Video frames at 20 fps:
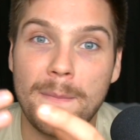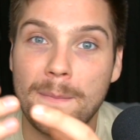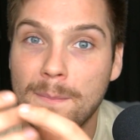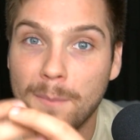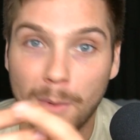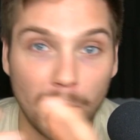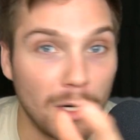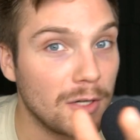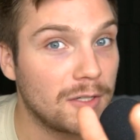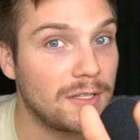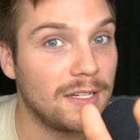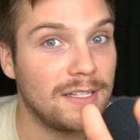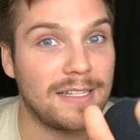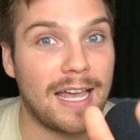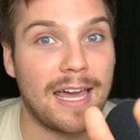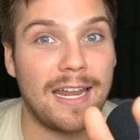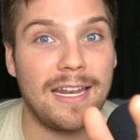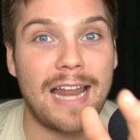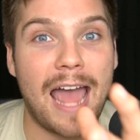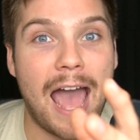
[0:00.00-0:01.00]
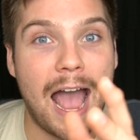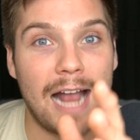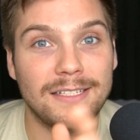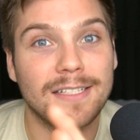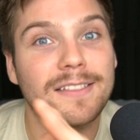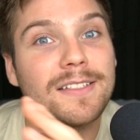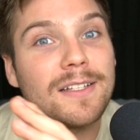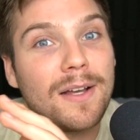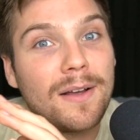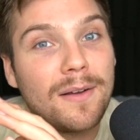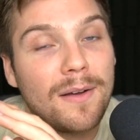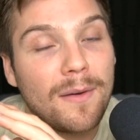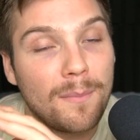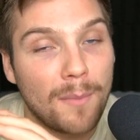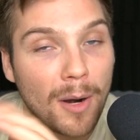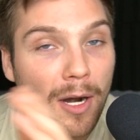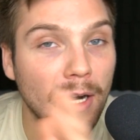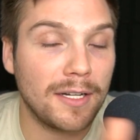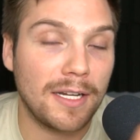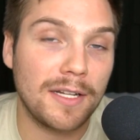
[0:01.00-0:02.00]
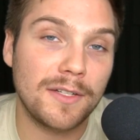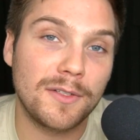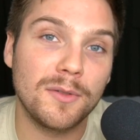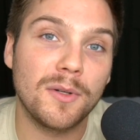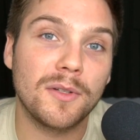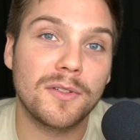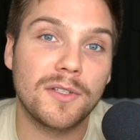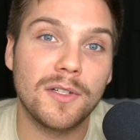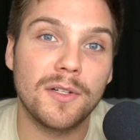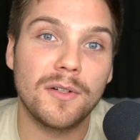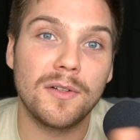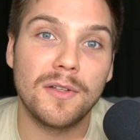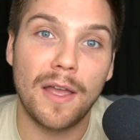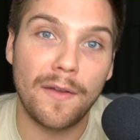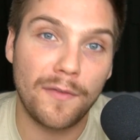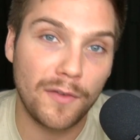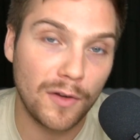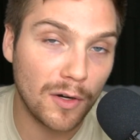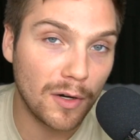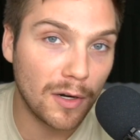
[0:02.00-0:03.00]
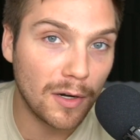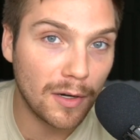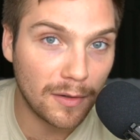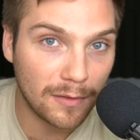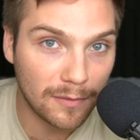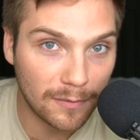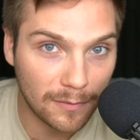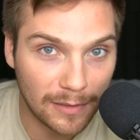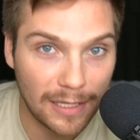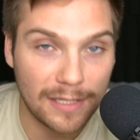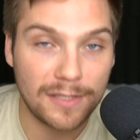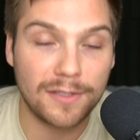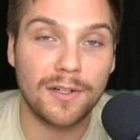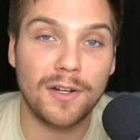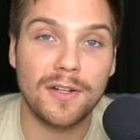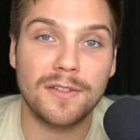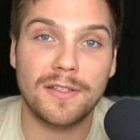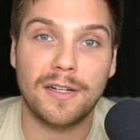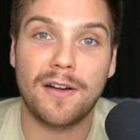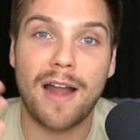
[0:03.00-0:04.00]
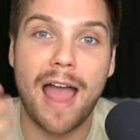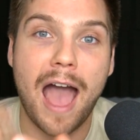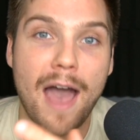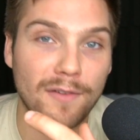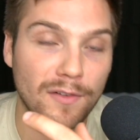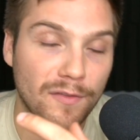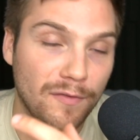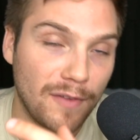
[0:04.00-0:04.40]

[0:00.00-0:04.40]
merch is that it acts as a marketing tool too. If your listeners that are avid